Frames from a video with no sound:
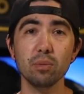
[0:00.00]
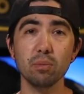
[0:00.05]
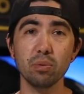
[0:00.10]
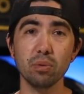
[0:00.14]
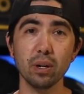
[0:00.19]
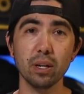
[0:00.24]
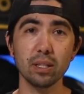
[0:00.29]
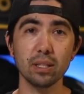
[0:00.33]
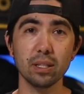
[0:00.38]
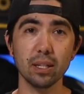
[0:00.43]

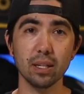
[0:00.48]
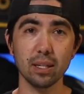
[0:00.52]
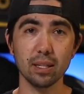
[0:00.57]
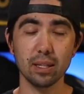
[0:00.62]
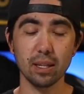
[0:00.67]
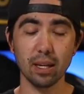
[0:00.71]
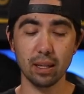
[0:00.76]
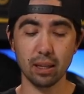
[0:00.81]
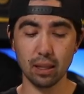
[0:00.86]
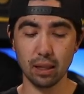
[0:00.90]
impression
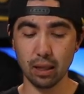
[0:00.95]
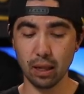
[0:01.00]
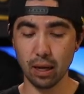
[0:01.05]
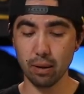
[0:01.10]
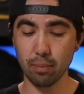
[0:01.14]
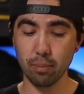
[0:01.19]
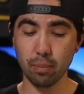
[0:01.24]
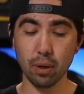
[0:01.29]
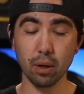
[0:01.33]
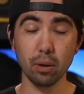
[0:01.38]
is that the
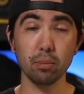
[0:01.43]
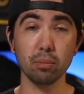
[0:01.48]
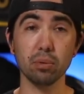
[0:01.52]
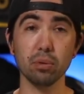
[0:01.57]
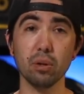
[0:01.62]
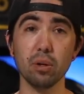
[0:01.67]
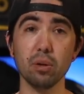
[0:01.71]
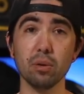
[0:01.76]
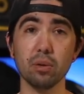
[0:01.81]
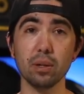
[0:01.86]
Lightbar
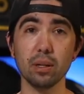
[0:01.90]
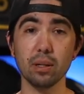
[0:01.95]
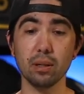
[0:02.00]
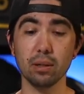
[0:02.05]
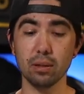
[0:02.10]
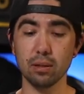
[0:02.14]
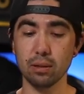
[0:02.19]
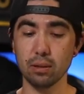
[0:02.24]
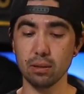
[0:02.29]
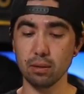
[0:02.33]
PRO
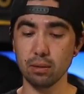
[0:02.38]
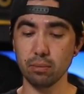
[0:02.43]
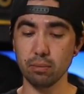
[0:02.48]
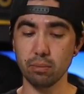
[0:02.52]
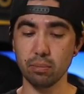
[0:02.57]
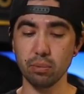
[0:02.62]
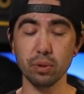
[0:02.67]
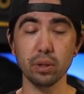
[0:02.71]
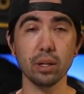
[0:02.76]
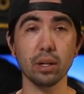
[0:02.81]
is
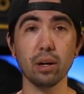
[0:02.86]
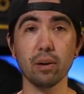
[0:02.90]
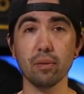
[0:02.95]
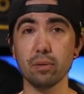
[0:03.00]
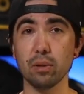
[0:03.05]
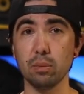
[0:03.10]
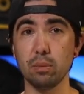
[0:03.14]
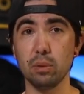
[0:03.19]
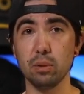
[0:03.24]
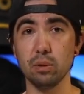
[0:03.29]
pretty
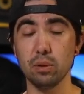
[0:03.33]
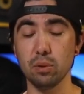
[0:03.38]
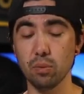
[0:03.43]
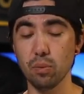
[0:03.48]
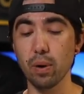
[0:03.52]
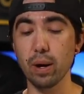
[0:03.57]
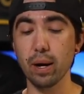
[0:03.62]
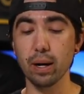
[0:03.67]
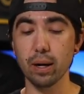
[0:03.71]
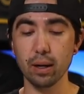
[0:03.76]
comfortable to
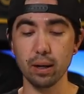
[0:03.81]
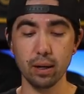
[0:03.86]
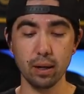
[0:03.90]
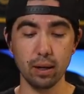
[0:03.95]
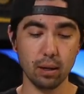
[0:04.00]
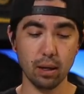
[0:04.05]
wear.